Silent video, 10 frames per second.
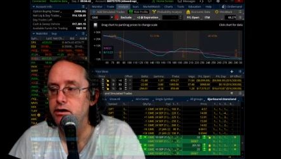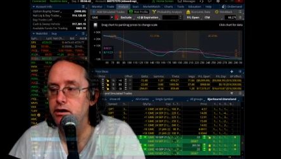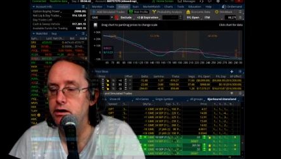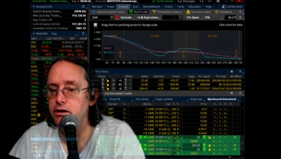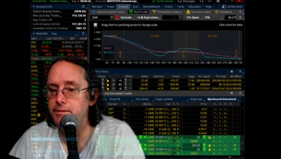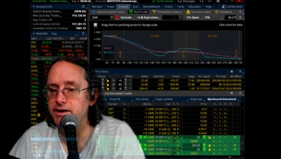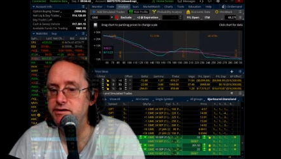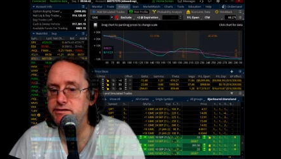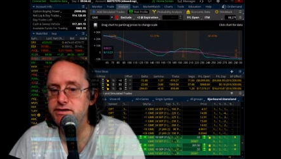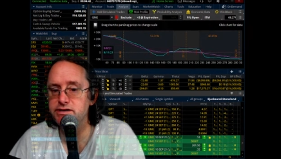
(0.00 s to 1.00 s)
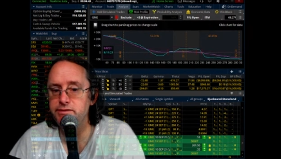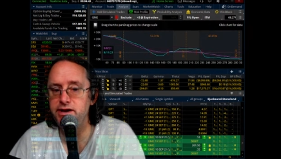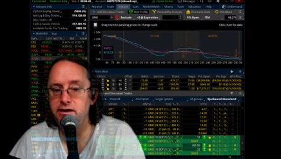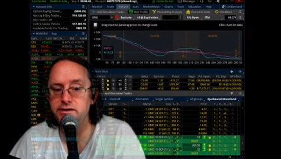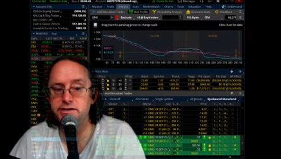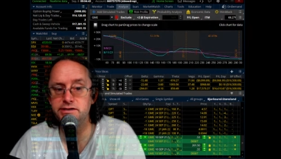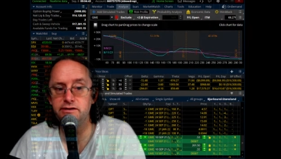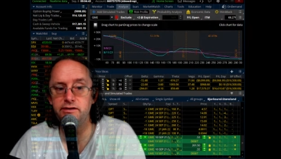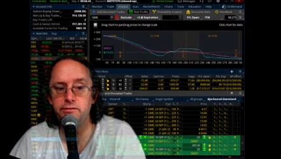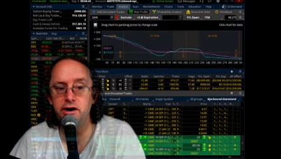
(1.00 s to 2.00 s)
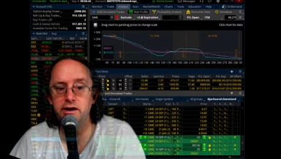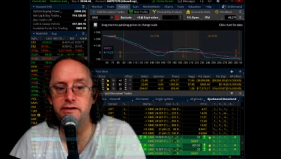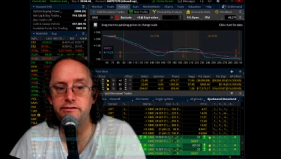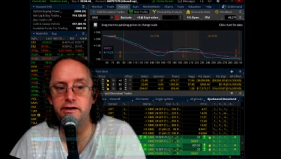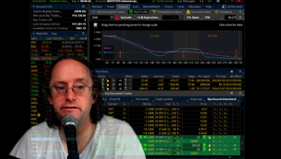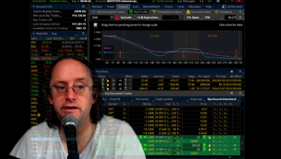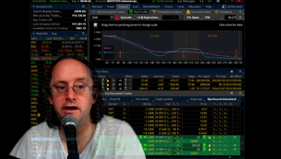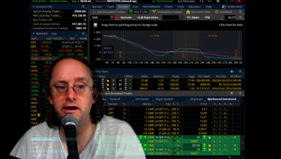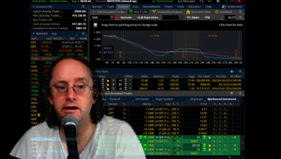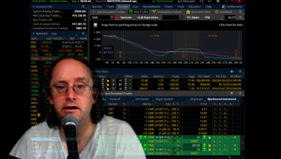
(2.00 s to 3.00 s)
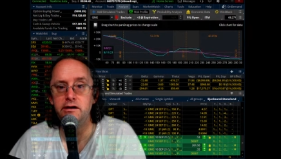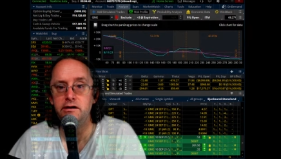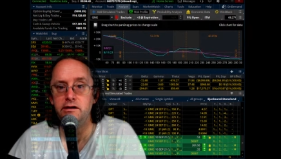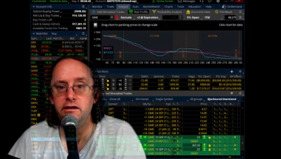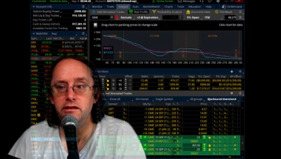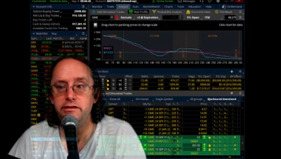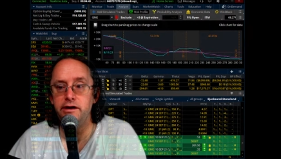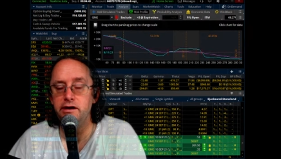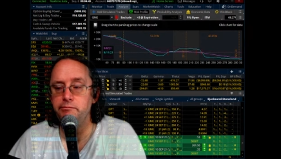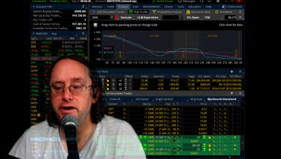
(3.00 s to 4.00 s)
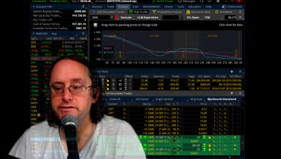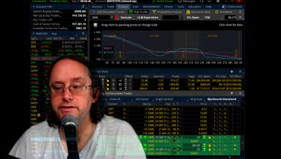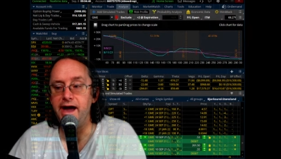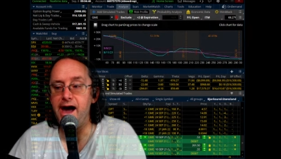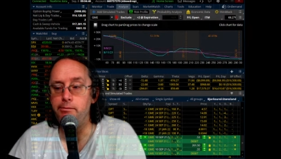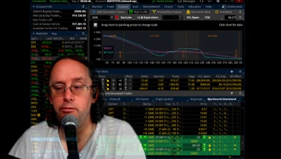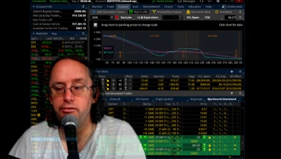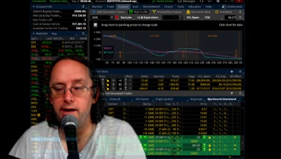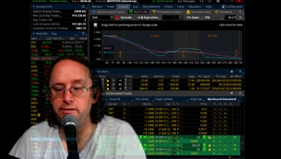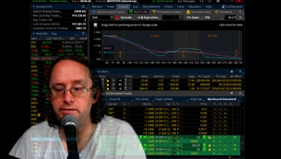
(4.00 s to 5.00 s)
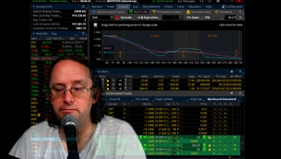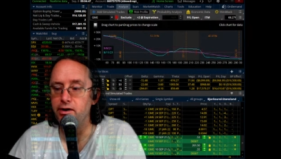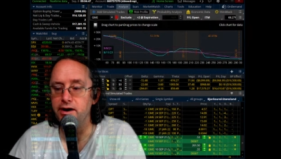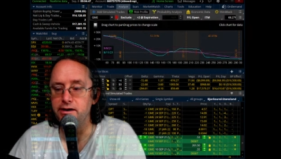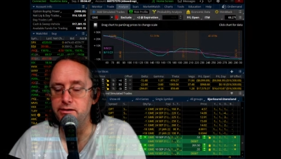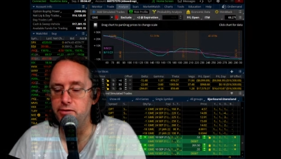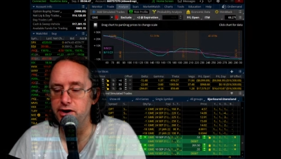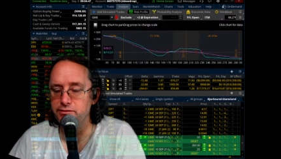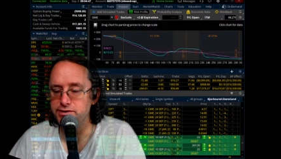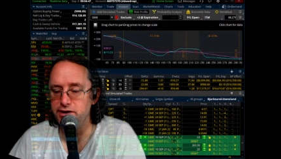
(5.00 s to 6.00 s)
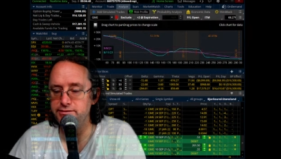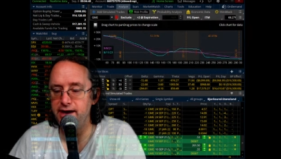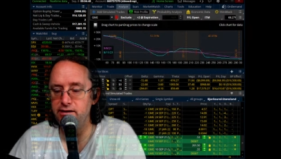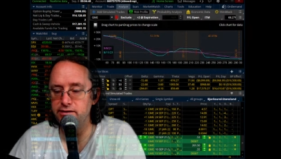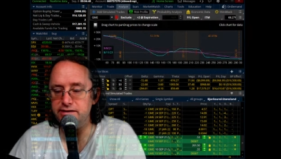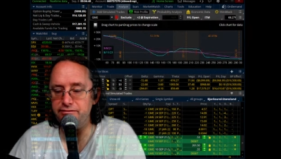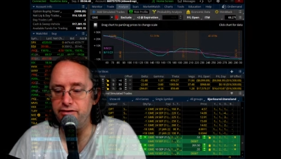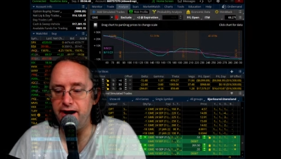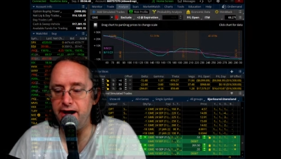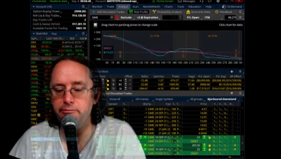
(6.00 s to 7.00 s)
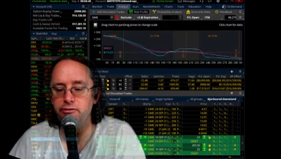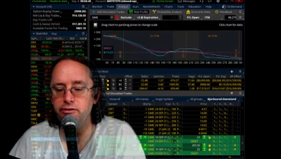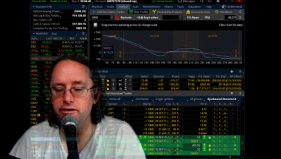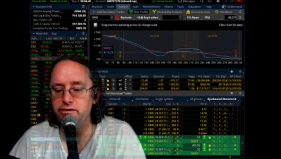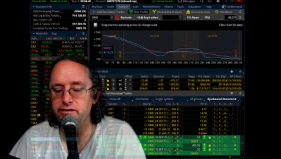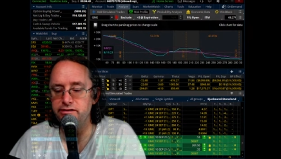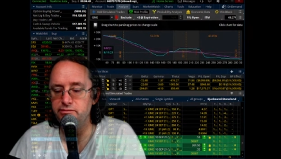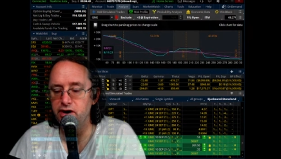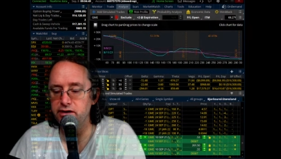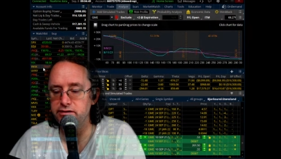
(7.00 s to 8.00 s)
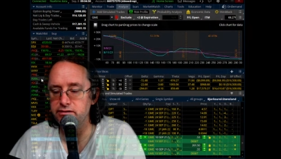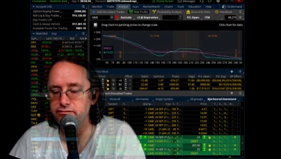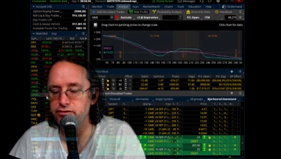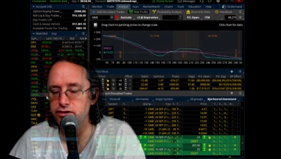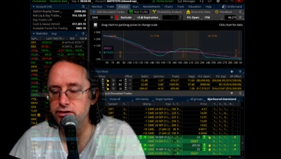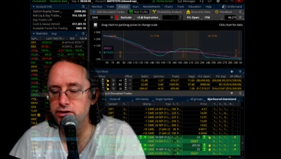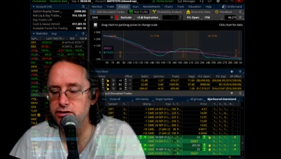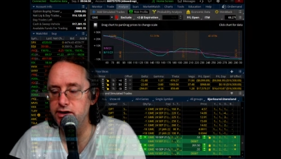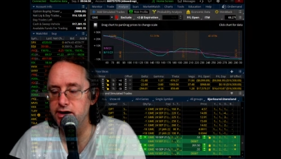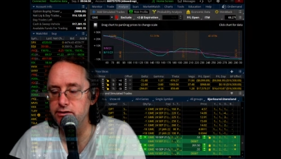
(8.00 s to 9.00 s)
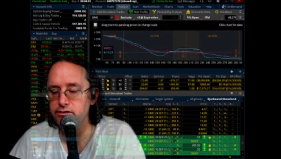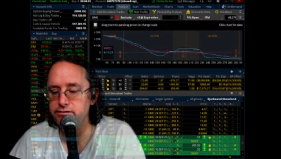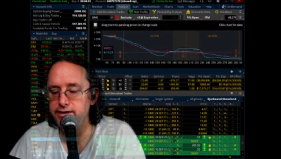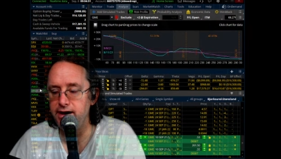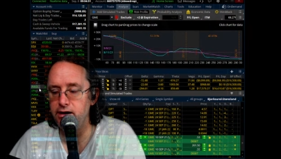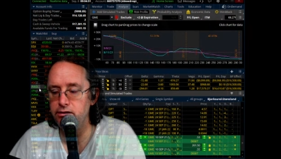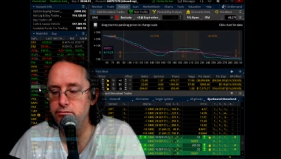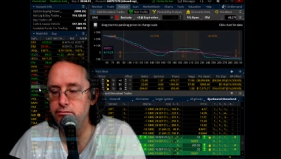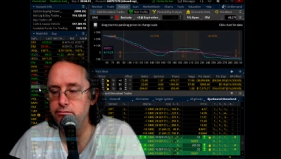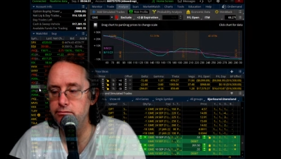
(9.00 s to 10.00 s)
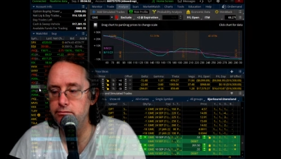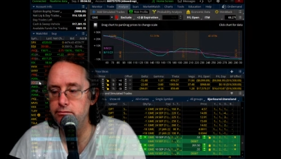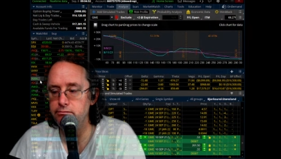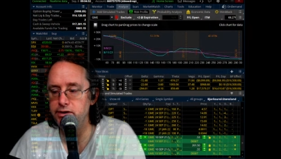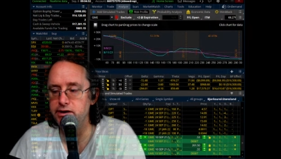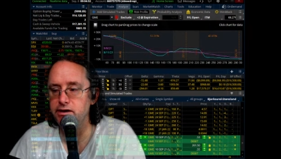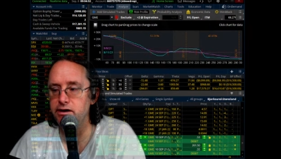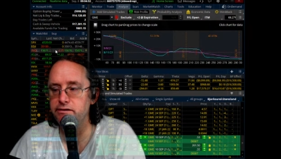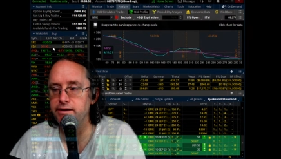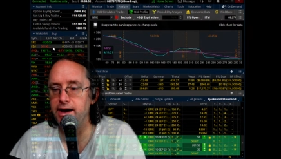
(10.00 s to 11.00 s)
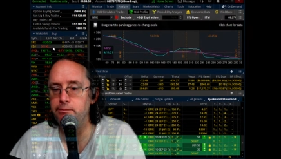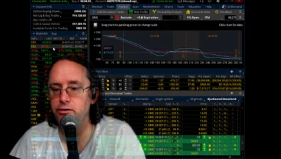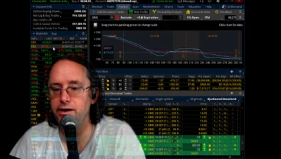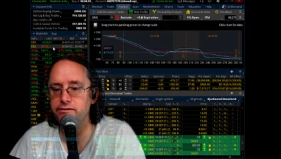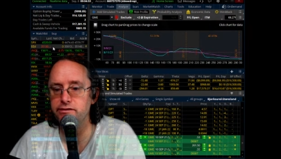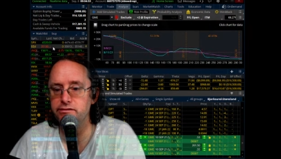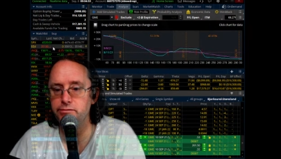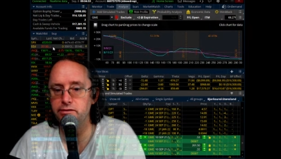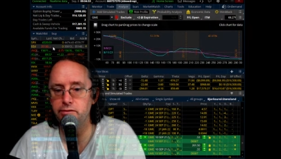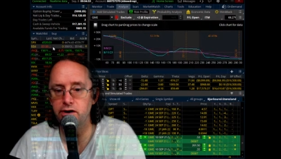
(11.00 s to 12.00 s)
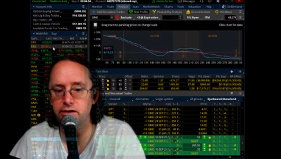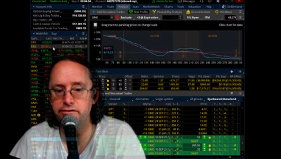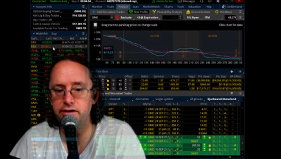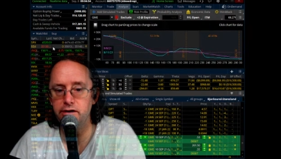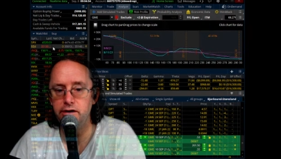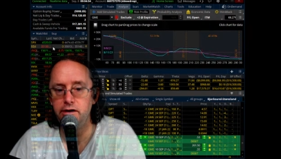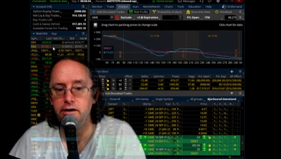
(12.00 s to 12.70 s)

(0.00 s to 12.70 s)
I did see some analysis of the market yesterday saying that basically Apple propped up the market. The market was all down except for Apple, and thus the market didn't really look like it was down because Apple has such a big market share.